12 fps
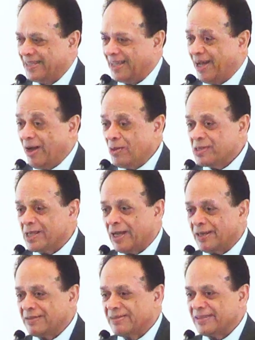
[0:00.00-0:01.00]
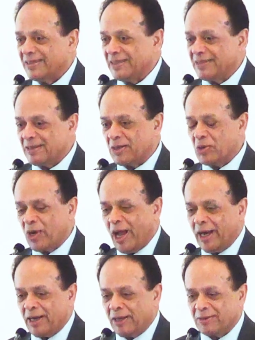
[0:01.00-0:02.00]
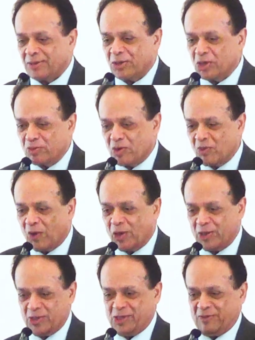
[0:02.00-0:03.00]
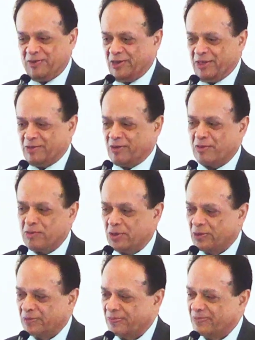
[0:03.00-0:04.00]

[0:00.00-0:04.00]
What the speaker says: Now how is that? Is it a good idea to remove all your sufferings from you?